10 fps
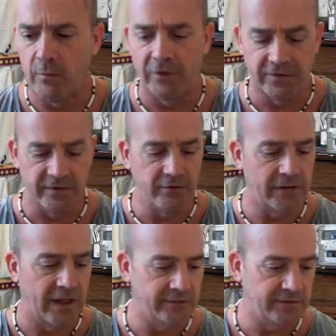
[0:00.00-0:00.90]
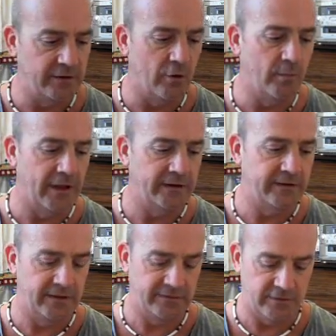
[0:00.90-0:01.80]
Most of you guys know my
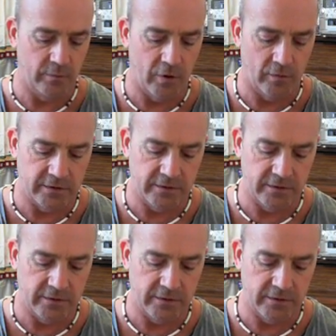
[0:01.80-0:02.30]
testimony.